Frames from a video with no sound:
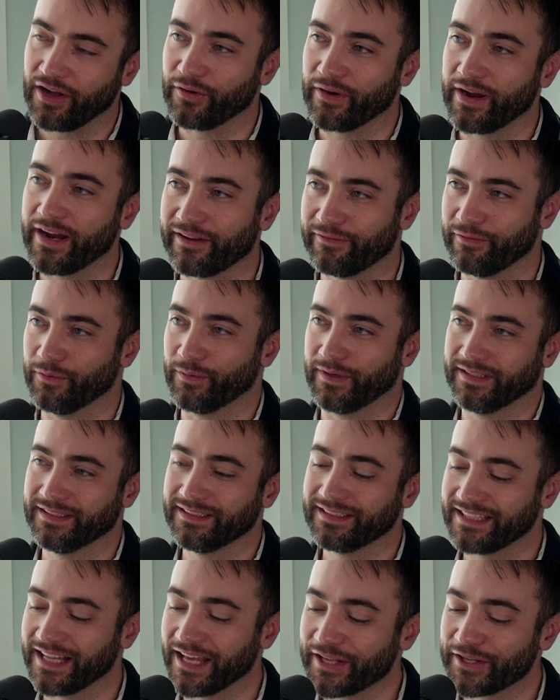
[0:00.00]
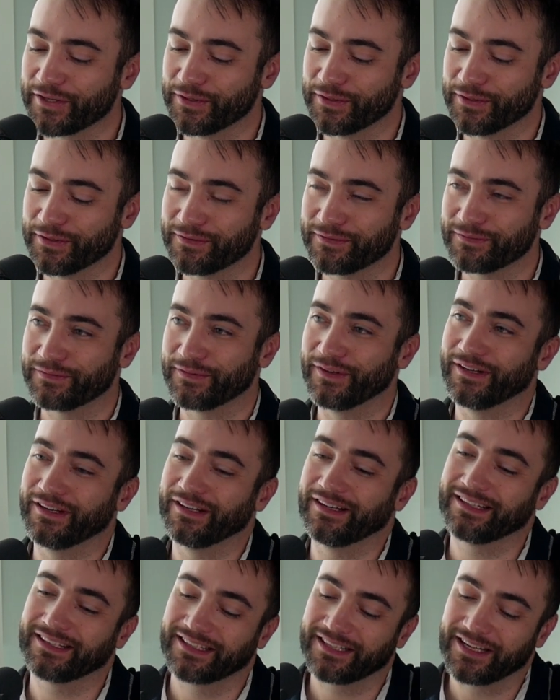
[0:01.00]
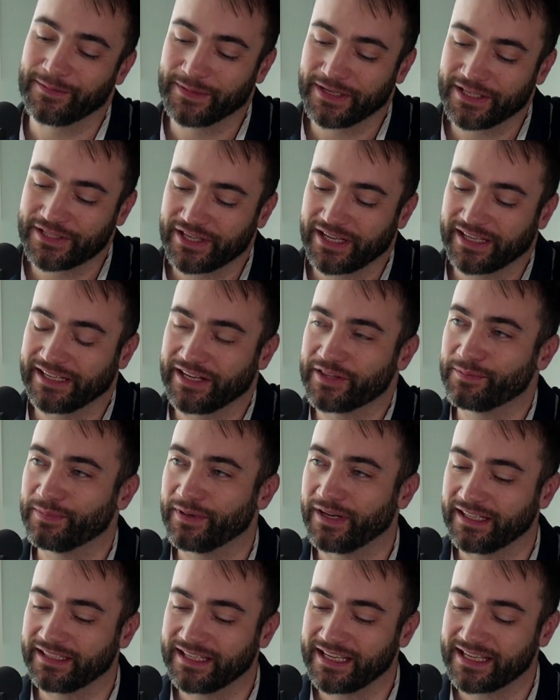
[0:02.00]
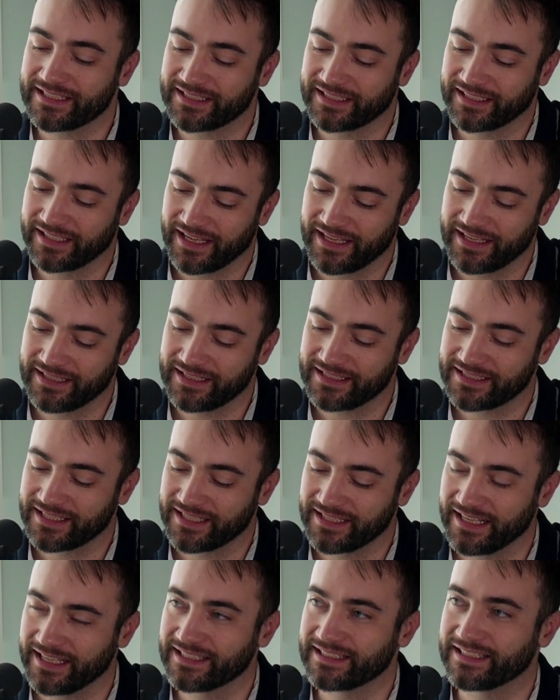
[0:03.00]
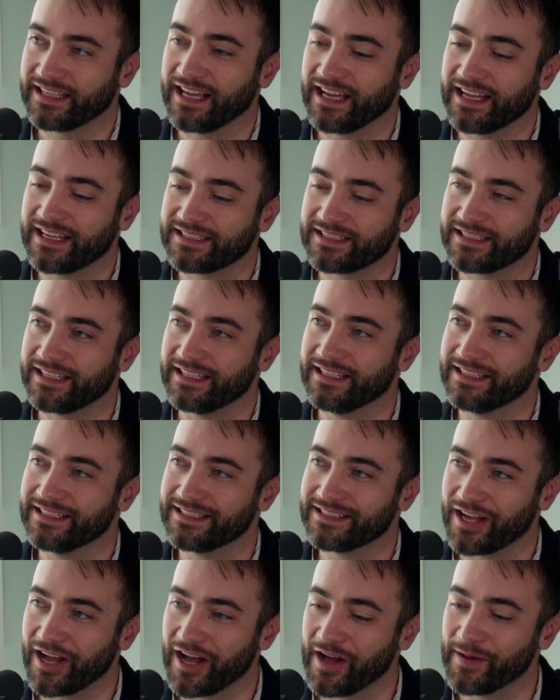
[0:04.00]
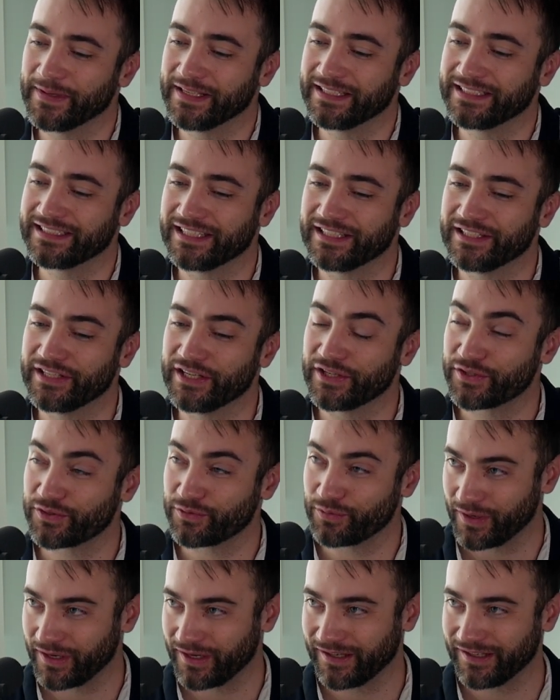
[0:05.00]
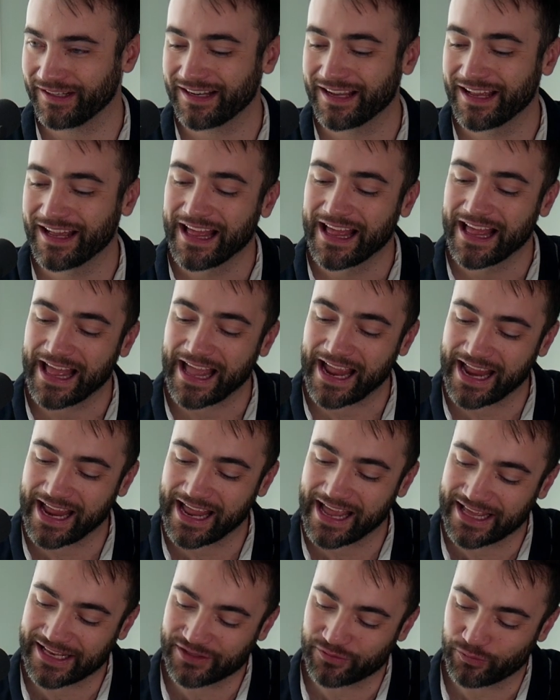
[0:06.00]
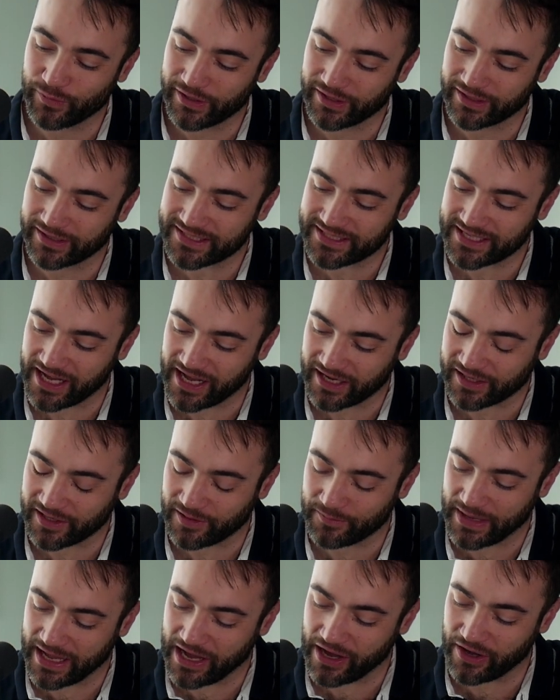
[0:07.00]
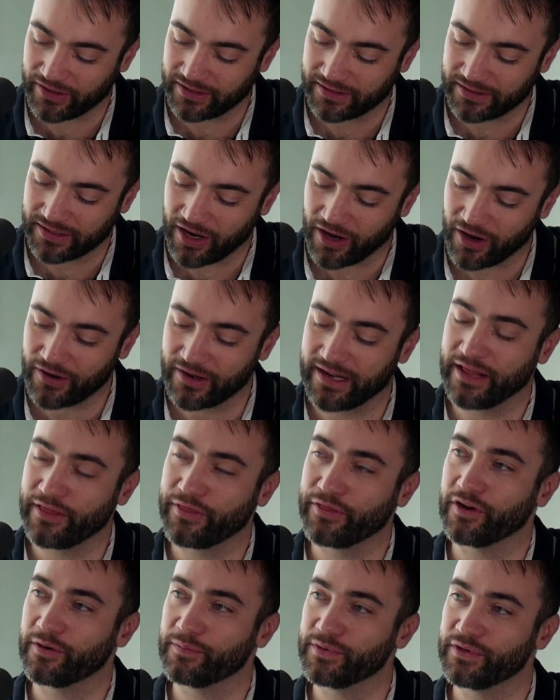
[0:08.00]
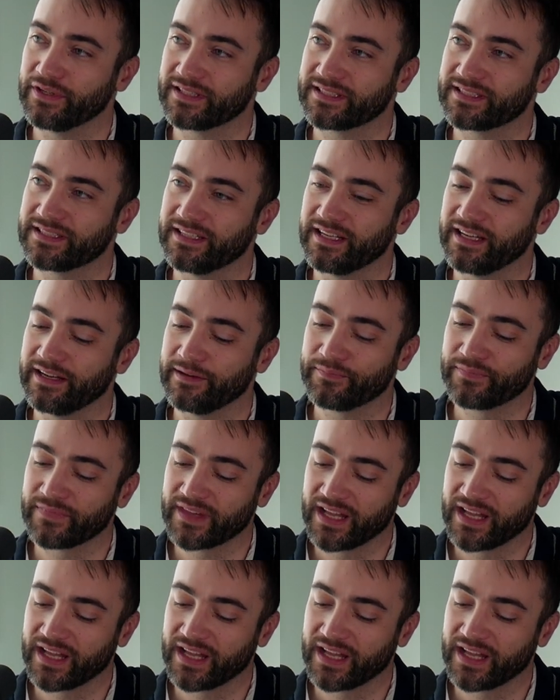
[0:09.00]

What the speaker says: All right, everyone. Thank you for coming and checking out the podcast again. Today's guest is Amit Deshwar, and we're going to talk about RNA therapeutics today.